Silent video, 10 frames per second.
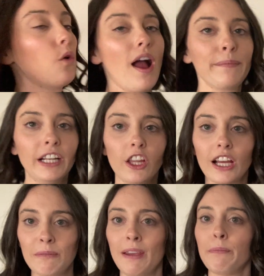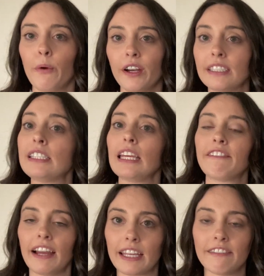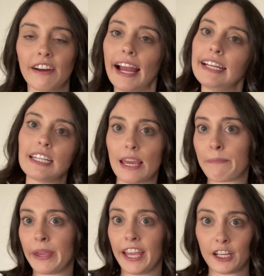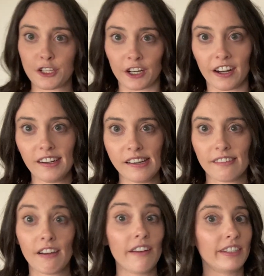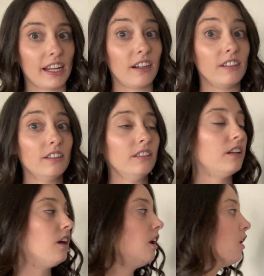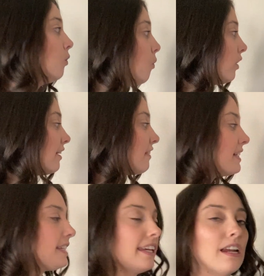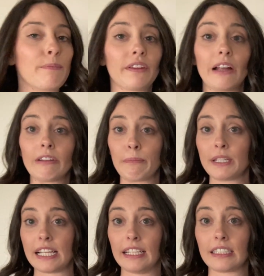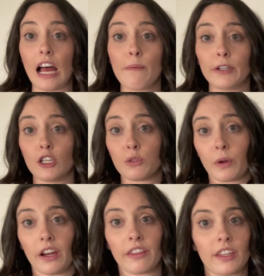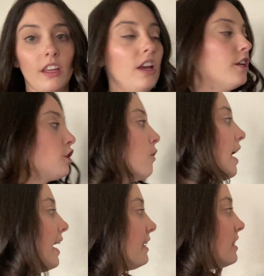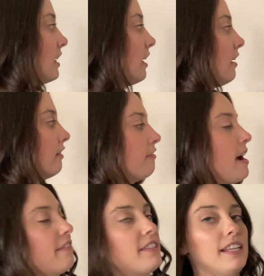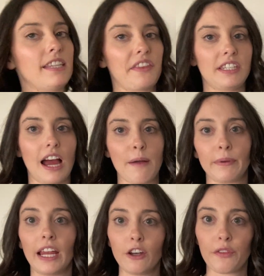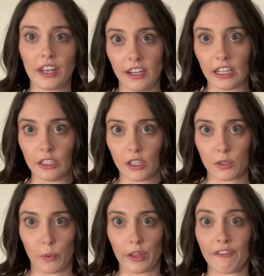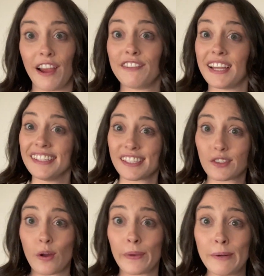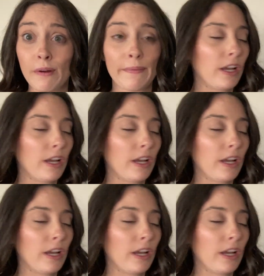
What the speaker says: I'm gonna look on my board and see if I can find a picture of a nickel, or if I see a number that represents how much it's worth. So I see 5 cents at the top, and I know that a nickel is worth 5 cents, so I'm gonna put my